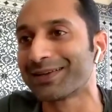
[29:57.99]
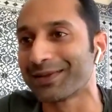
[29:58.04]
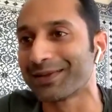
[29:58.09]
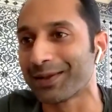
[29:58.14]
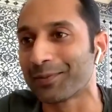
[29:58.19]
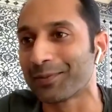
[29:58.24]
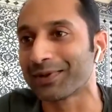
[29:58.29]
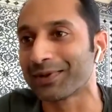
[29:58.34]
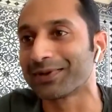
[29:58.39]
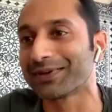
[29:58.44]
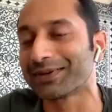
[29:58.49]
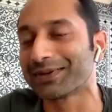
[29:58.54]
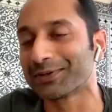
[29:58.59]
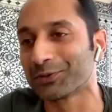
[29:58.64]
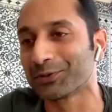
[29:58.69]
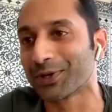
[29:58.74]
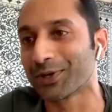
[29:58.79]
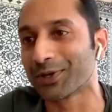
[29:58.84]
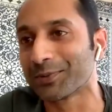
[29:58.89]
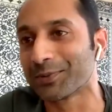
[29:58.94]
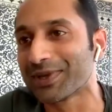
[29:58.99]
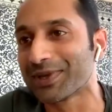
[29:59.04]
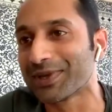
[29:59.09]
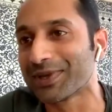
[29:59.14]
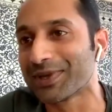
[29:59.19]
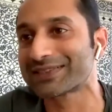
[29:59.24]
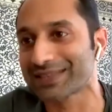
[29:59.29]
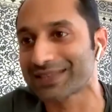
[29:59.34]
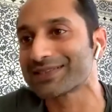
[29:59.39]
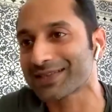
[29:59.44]
I mean, do I make
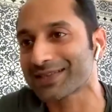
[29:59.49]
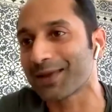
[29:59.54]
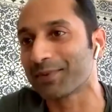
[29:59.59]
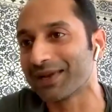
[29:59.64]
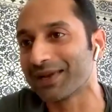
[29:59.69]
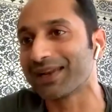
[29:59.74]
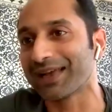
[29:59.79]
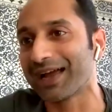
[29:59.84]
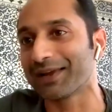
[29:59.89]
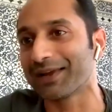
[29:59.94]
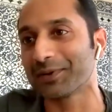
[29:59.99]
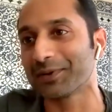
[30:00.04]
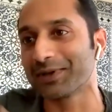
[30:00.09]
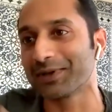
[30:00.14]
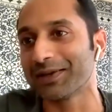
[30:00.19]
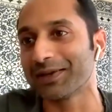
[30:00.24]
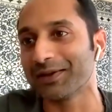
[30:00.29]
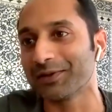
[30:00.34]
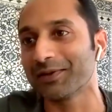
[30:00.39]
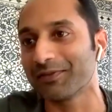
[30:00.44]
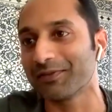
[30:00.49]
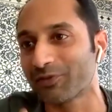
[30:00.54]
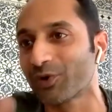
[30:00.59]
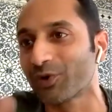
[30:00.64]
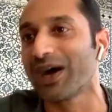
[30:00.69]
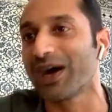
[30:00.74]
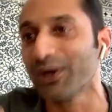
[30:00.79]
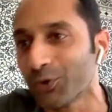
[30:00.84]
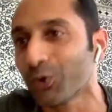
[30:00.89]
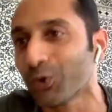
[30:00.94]
sense? I mean, if you
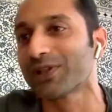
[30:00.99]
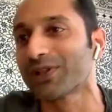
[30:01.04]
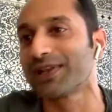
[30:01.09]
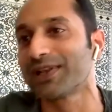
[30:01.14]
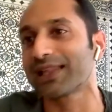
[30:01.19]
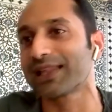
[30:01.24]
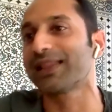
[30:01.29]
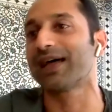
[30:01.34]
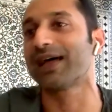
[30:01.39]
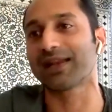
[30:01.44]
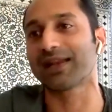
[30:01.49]
can't do it like that,